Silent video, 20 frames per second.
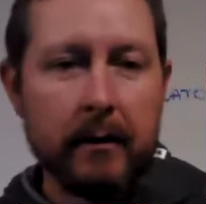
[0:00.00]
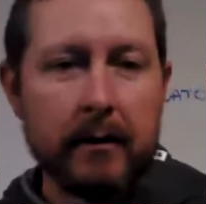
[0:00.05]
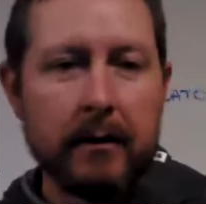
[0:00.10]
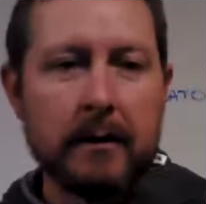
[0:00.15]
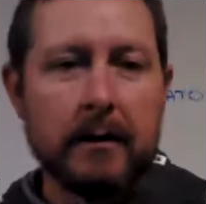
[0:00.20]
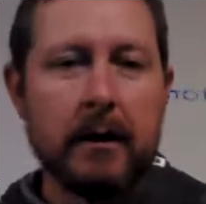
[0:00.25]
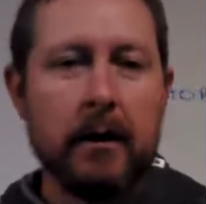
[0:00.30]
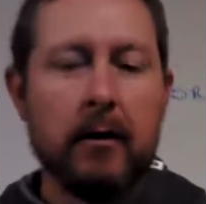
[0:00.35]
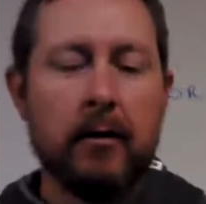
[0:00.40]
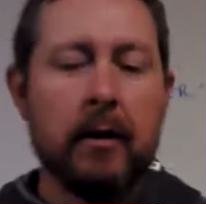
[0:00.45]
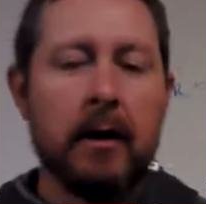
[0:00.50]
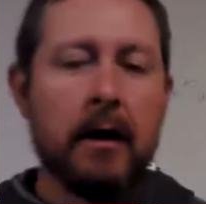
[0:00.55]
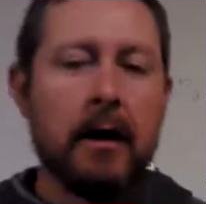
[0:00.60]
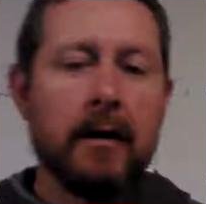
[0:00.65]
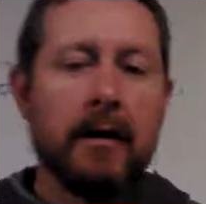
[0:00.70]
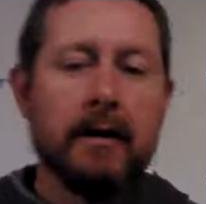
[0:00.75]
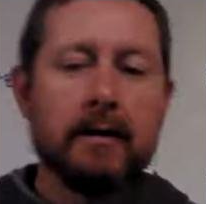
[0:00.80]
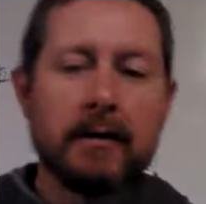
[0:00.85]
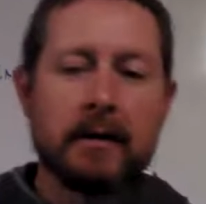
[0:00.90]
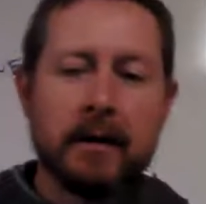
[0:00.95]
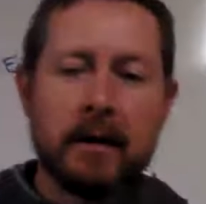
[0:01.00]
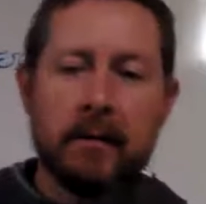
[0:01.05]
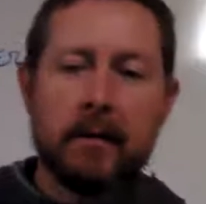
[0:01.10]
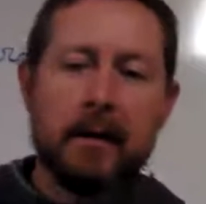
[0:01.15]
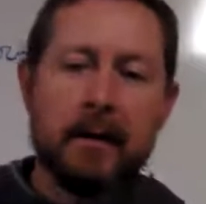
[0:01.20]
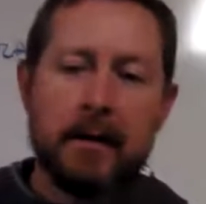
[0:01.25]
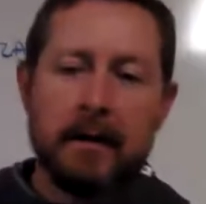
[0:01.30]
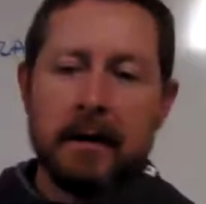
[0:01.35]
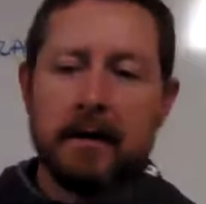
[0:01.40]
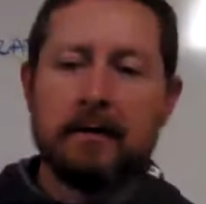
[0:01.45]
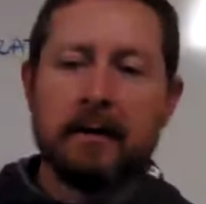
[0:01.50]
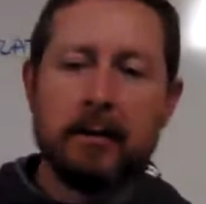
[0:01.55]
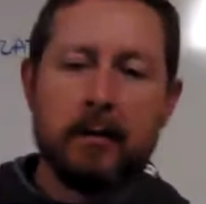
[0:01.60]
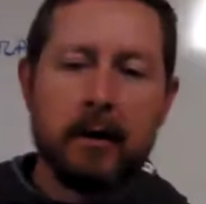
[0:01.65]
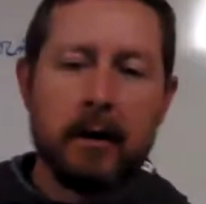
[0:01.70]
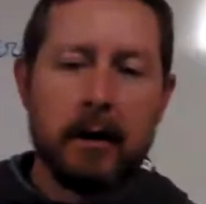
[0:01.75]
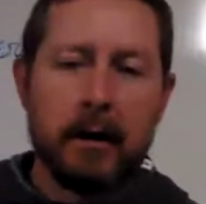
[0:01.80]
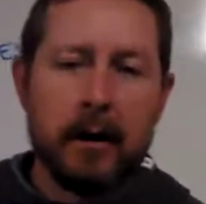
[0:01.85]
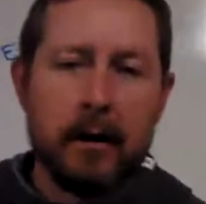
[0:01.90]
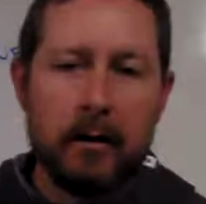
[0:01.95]
So these are some of the things we
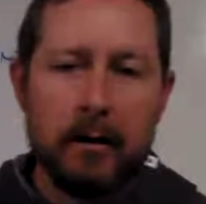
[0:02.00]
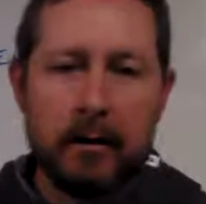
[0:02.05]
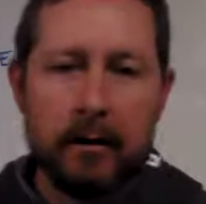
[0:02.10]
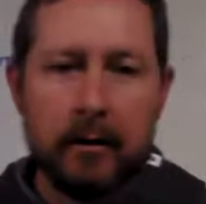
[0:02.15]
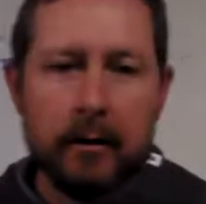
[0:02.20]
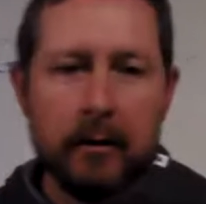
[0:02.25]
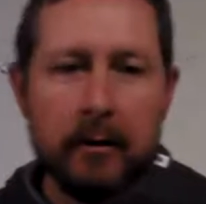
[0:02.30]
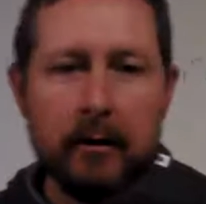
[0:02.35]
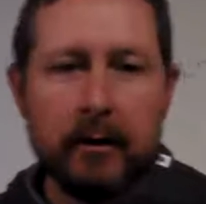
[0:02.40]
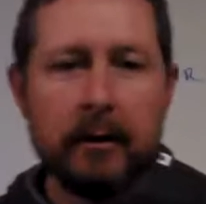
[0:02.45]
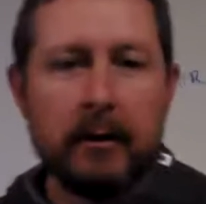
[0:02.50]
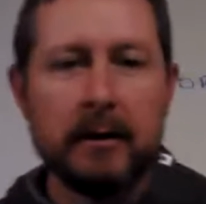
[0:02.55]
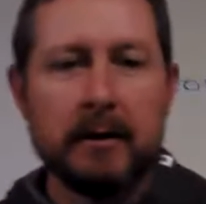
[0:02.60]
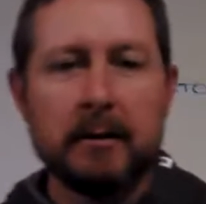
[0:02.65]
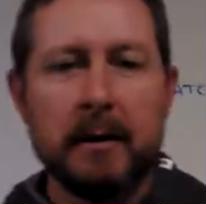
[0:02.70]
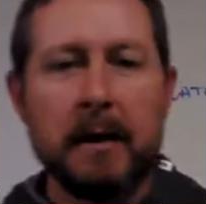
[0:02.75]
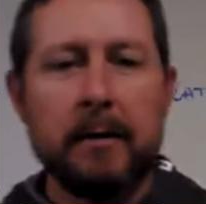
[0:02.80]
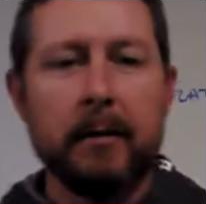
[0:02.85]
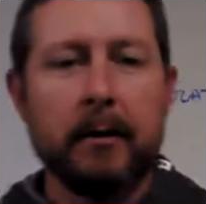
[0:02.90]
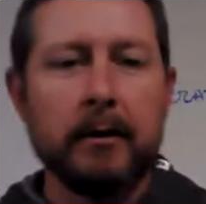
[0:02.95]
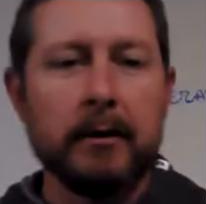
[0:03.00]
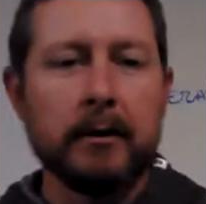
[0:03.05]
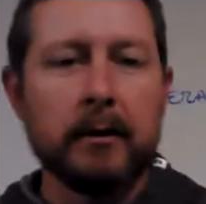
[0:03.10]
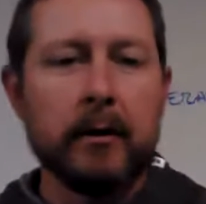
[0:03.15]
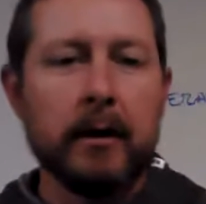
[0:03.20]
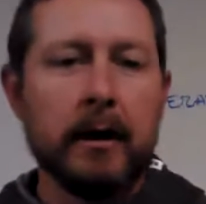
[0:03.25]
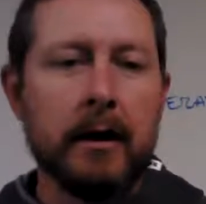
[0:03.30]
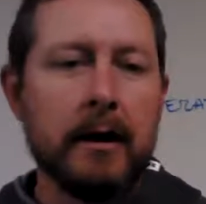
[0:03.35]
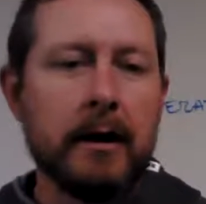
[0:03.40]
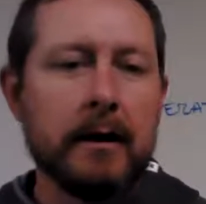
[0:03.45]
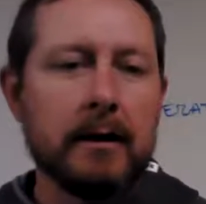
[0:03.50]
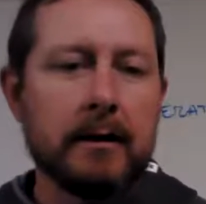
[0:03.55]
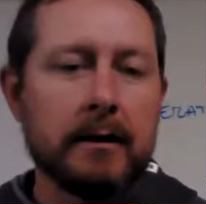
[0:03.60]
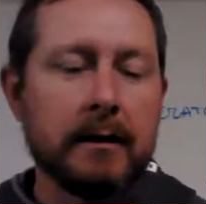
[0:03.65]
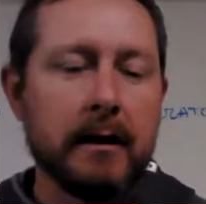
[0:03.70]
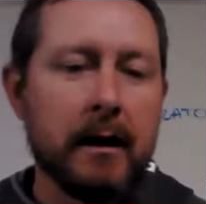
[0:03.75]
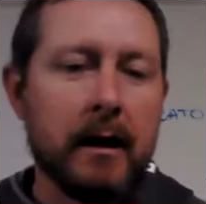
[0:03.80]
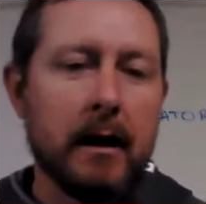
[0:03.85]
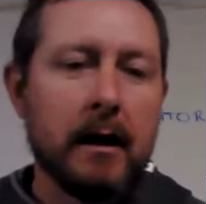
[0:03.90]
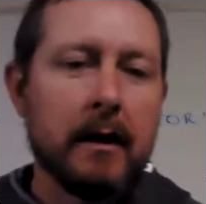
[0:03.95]
want to go through. There's people joining us,
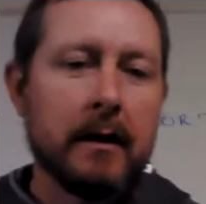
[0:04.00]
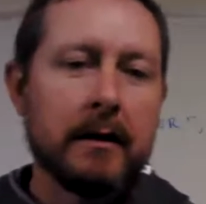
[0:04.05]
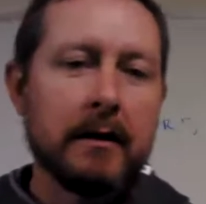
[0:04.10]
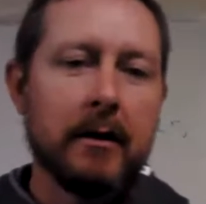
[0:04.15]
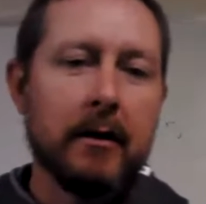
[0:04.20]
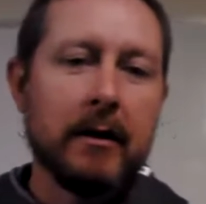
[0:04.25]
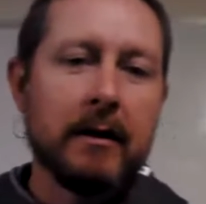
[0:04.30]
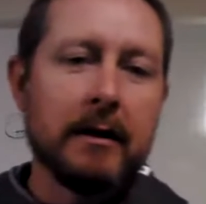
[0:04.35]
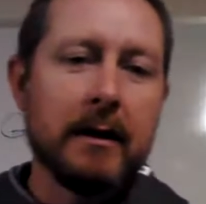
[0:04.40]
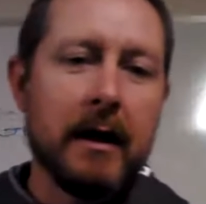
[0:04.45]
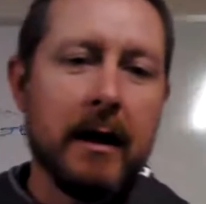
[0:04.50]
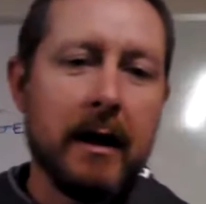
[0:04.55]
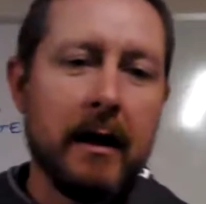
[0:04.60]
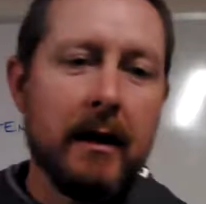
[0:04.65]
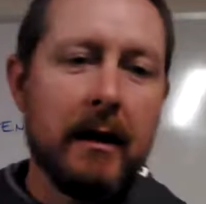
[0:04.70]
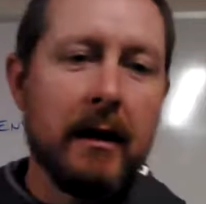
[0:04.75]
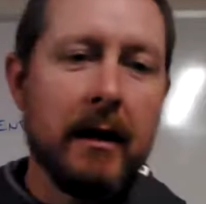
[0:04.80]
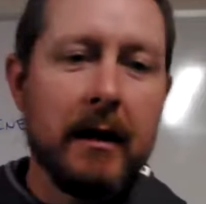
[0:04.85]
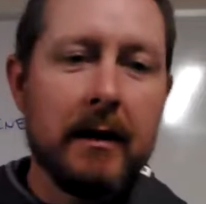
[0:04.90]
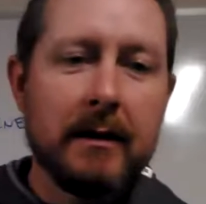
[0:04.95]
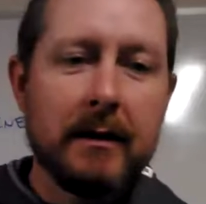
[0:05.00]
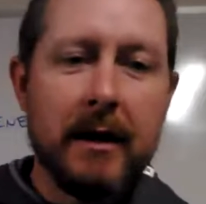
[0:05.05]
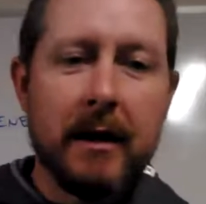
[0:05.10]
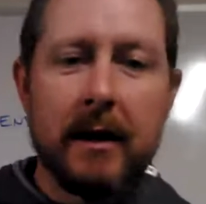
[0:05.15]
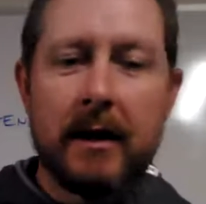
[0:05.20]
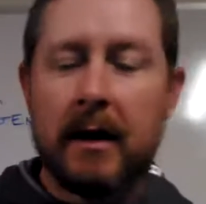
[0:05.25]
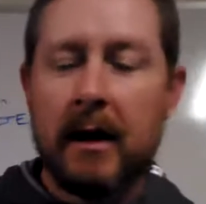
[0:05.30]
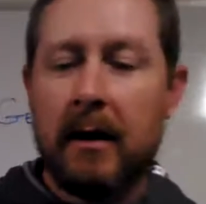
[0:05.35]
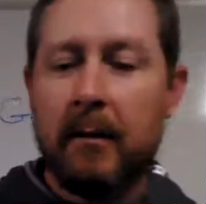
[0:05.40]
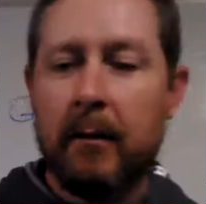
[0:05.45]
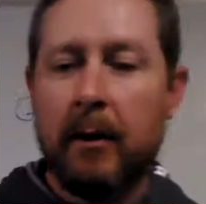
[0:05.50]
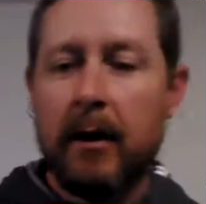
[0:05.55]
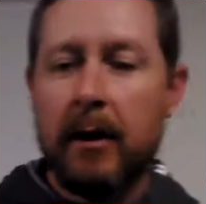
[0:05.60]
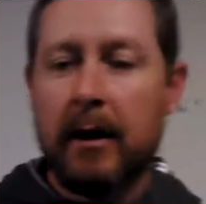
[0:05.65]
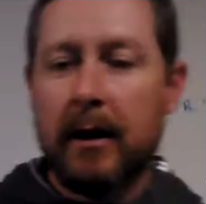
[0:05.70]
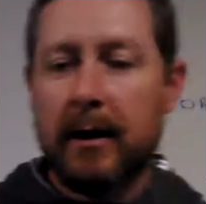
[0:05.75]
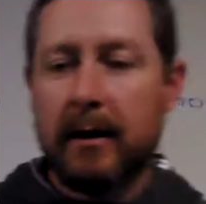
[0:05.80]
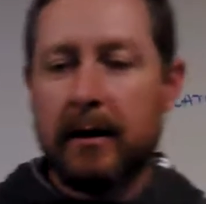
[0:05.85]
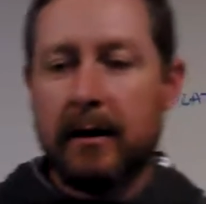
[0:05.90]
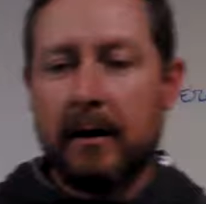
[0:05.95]
so as they come
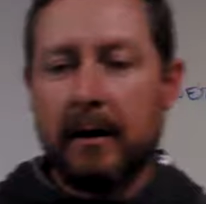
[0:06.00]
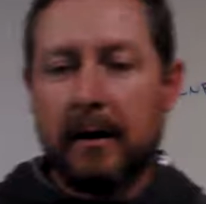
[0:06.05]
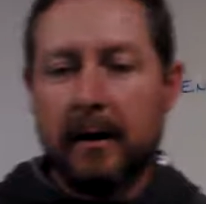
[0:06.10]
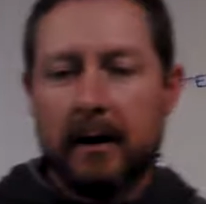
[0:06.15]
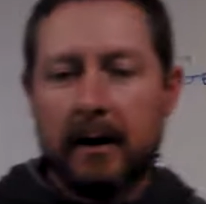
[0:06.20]
on,